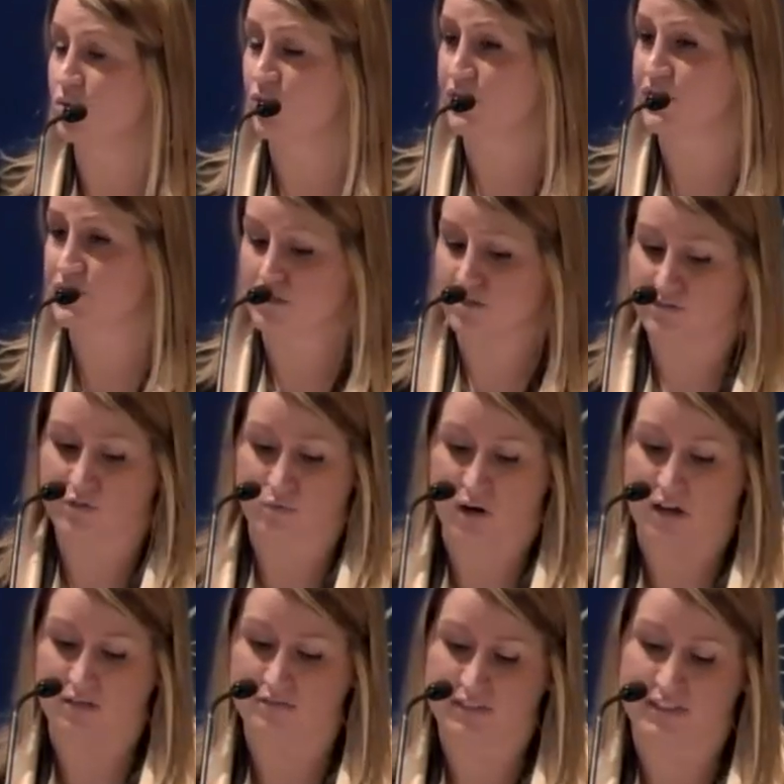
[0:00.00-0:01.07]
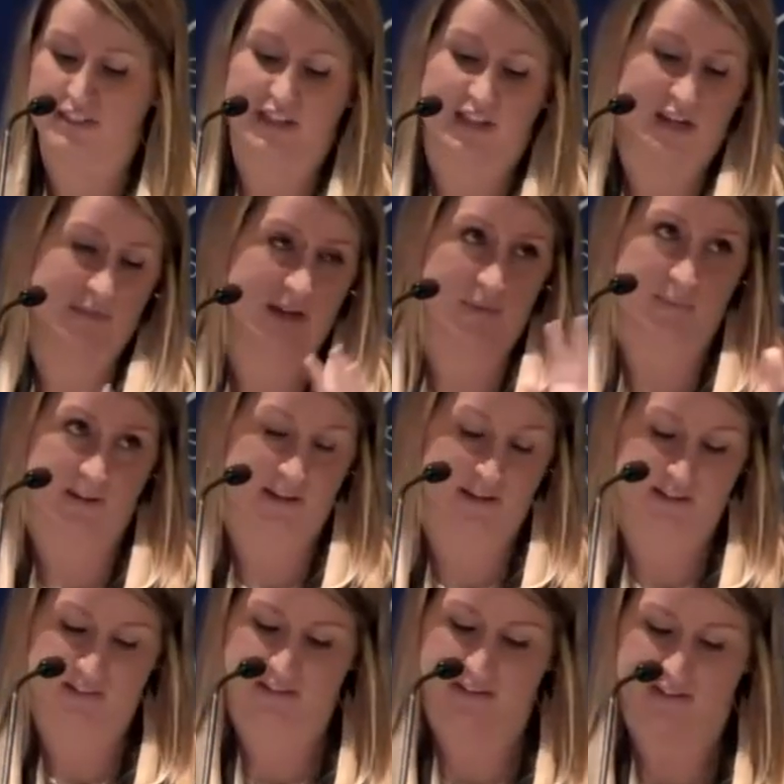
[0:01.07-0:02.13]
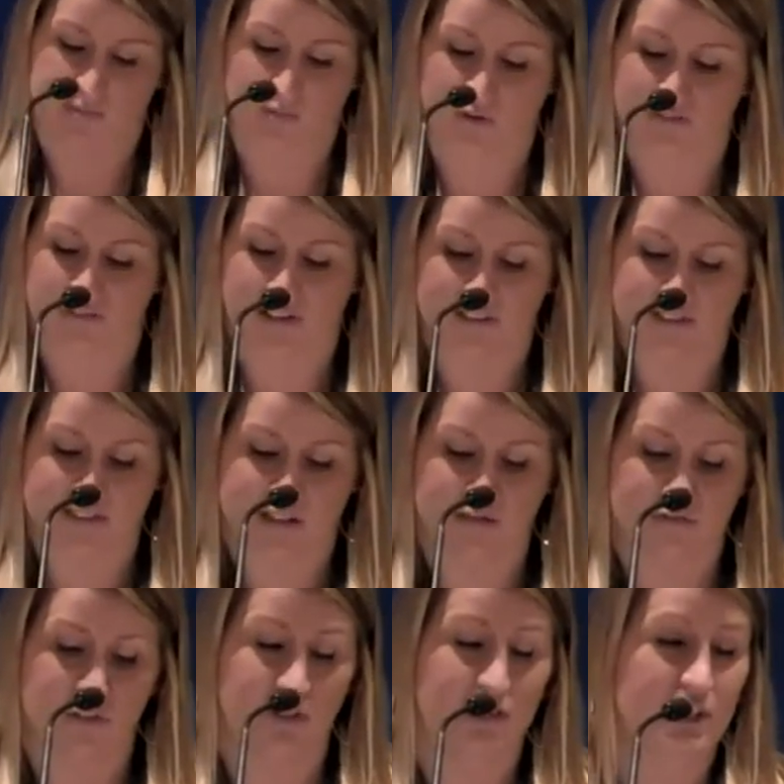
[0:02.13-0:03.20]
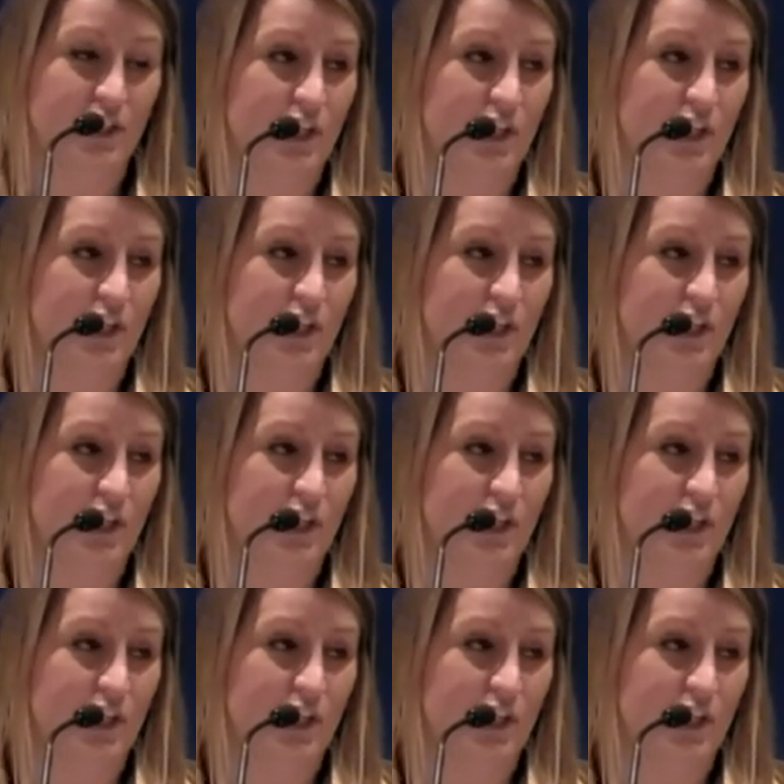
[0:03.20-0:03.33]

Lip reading: really serve you well. And again, I'm happy to get into any more of that that's helpful.